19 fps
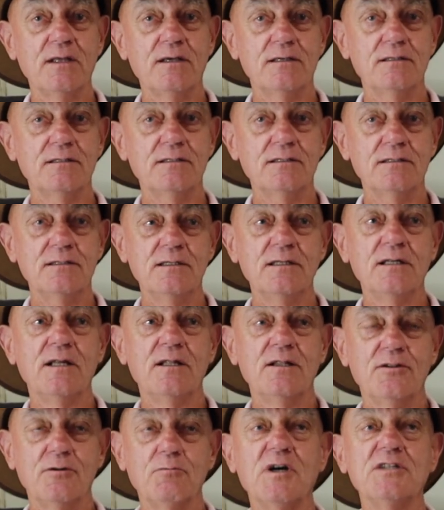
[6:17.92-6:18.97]

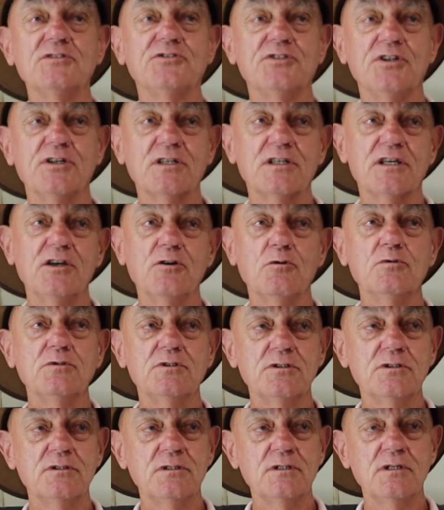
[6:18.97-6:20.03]
The ones that are
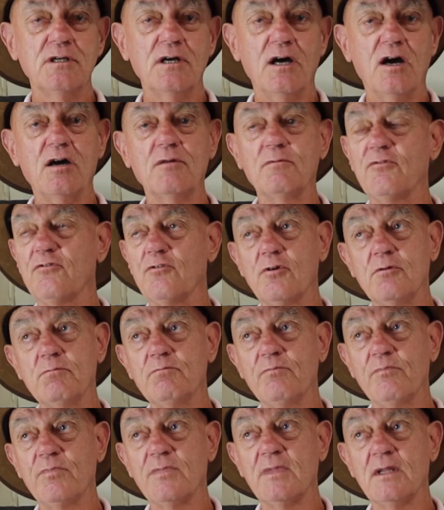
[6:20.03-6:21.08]
killed aren't
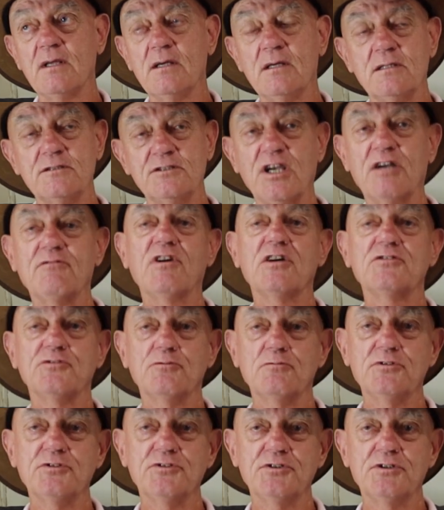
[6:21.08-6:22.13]
from Jack
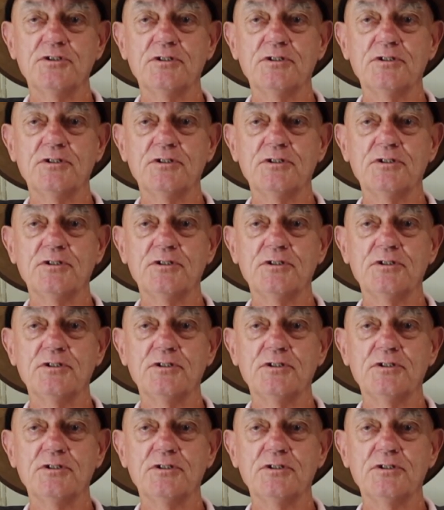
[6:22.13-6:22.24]
Russells,